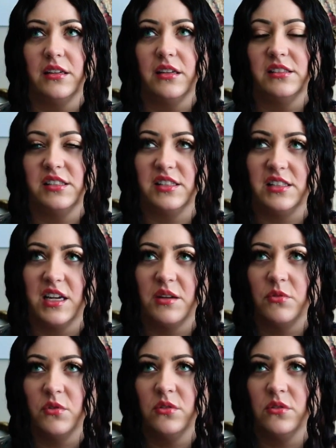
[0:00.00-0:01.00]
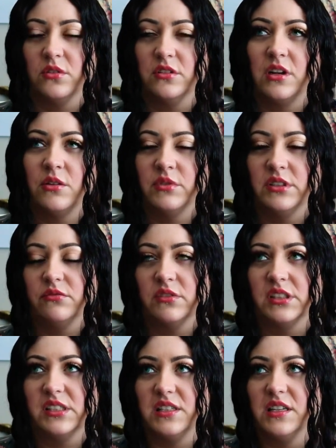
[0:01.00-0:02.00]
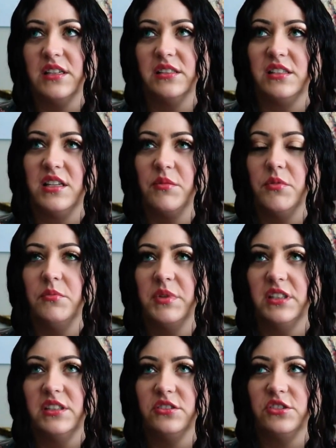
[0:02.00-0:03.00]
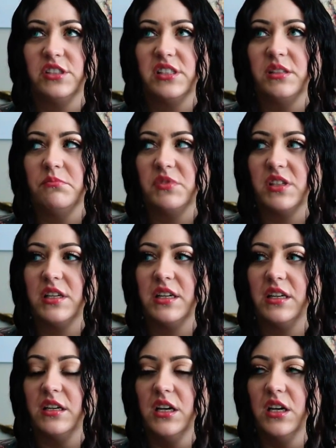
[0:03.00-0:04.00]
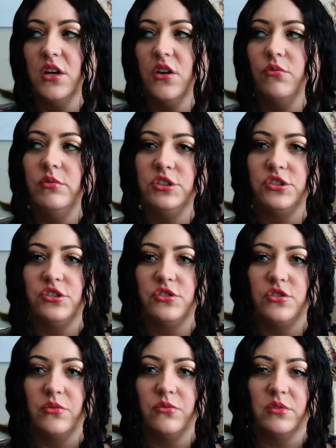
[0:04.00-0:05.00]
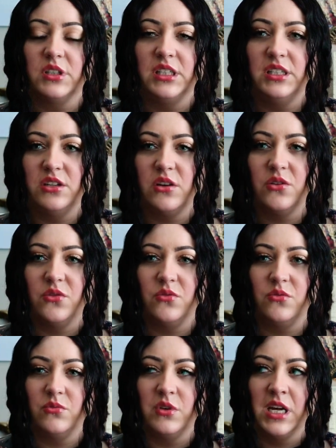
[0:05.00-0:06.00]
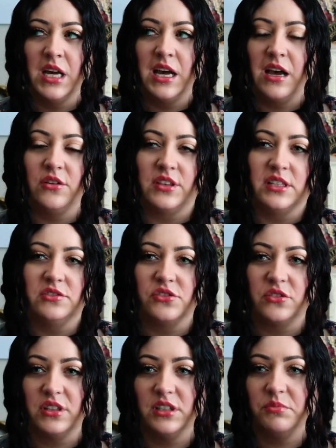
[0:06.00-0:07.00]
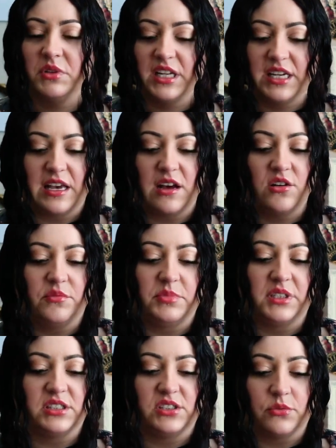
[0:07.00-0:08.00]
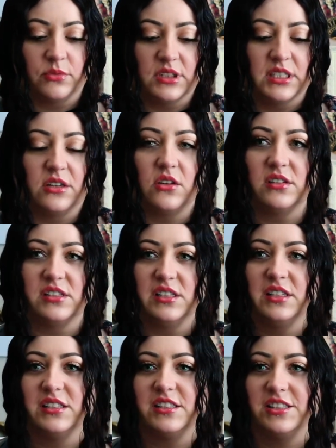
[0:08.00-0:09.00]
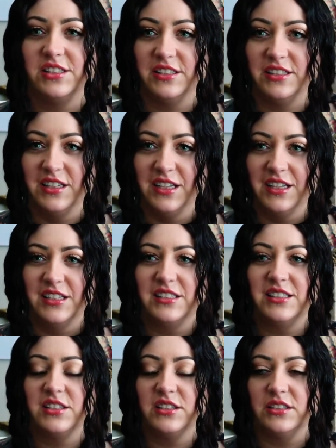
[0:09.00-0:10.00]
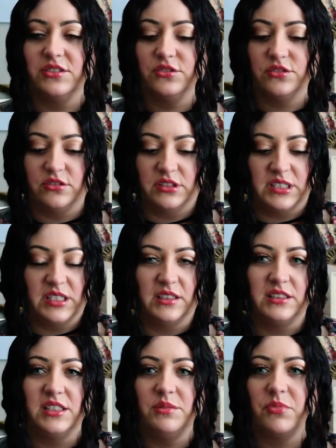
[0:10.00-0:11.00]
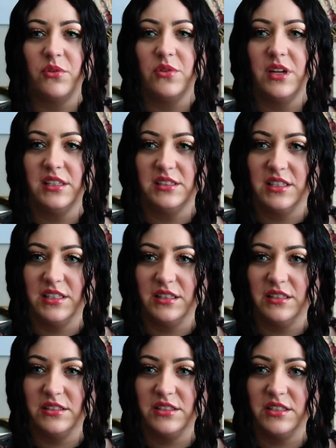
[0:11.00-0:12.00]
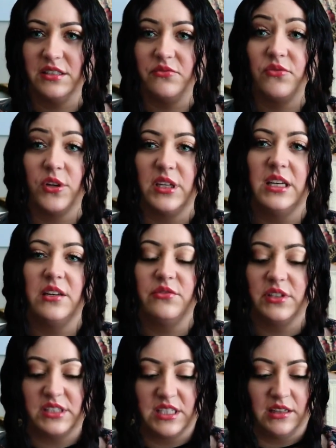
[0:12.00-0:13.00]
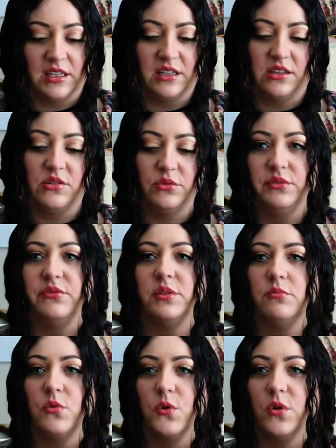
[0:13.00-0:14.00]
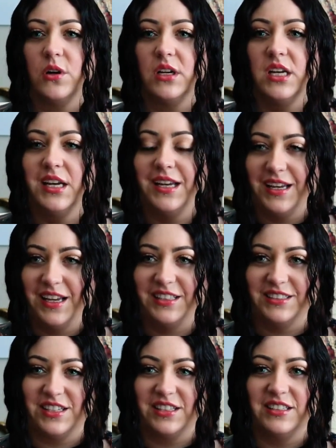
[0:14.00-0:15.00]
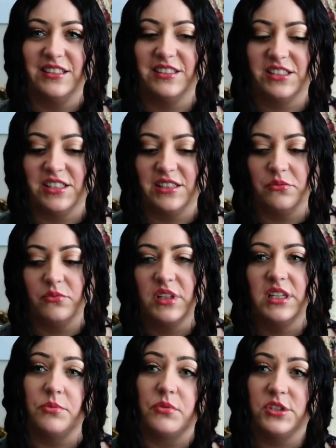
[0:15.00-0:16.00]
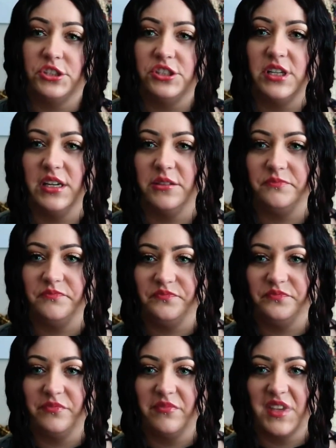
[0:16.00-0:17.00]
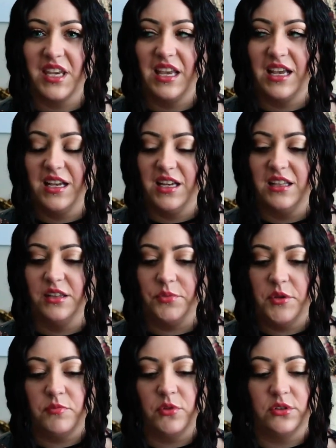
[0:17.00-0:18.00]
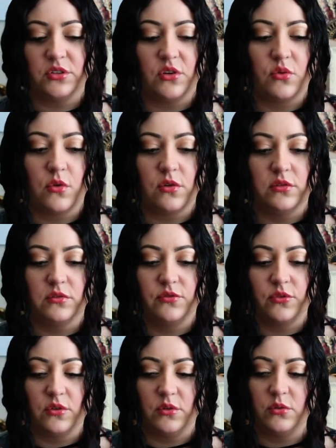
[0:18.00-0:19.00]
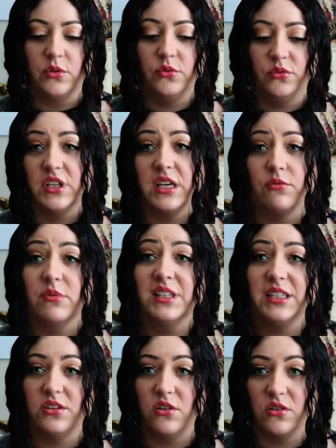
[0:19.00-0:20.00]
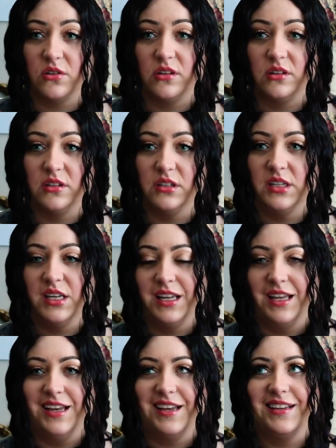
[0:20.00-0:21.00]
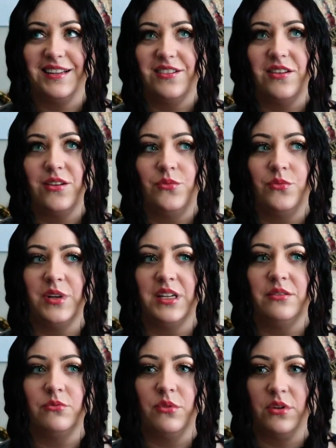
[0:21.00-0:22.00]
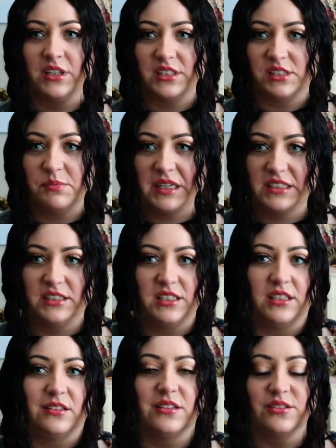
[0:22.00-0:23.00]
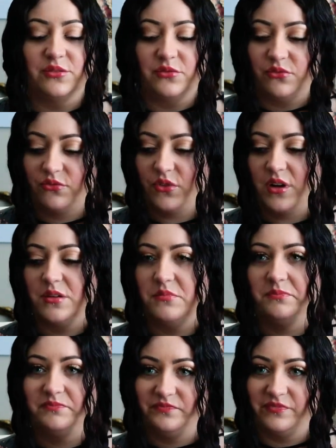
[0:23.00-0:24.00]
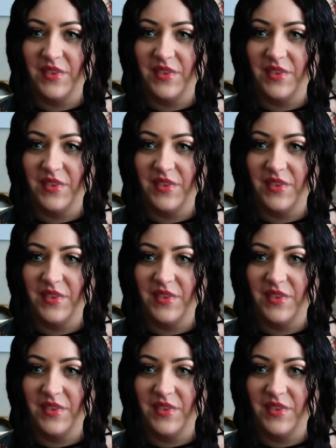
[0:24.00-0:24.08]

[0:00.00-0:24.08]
unstable, or I wouldn't really say unstable, but it just seems like we just don't really know how things are going to play out. But it's really causing us to dig deeper and to forgive and to let go even more, and to really appreciate the people in our world for who they really are, and not what we're expecting from,